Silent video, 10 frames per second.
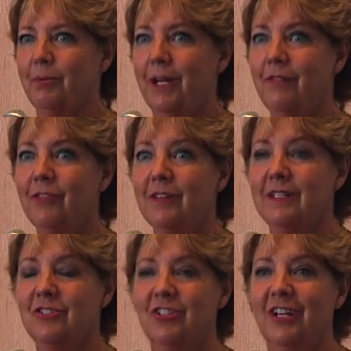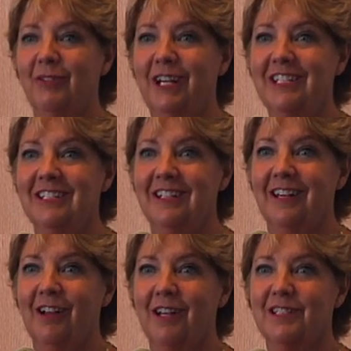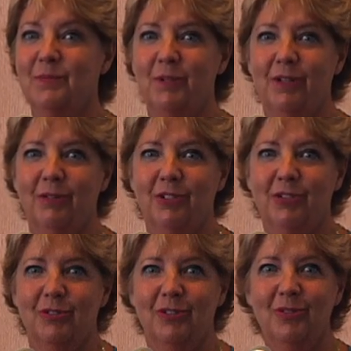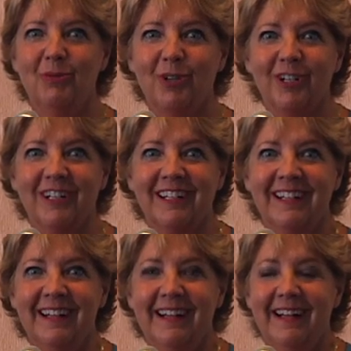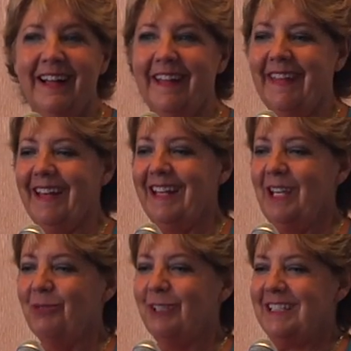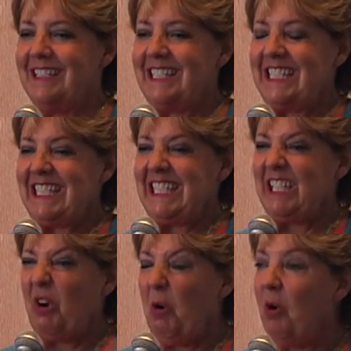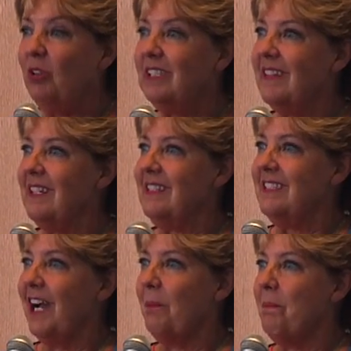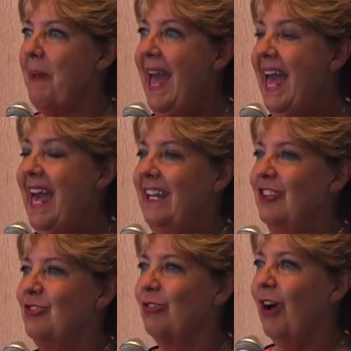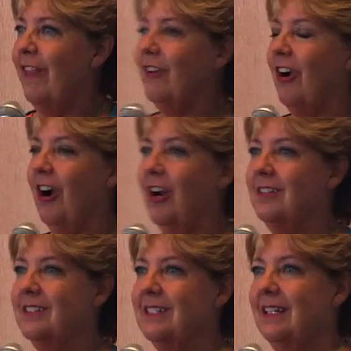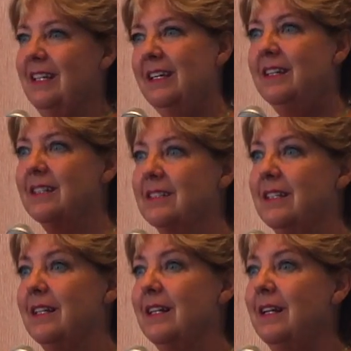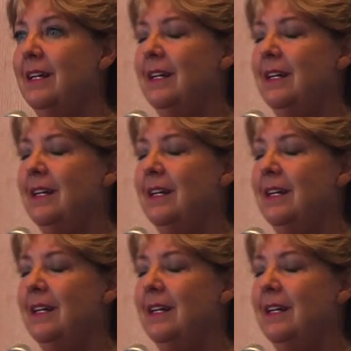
Pray for this generation that God's Spirit would do a new work, and that he would get a hold of these young men and draw their hearts to his, and that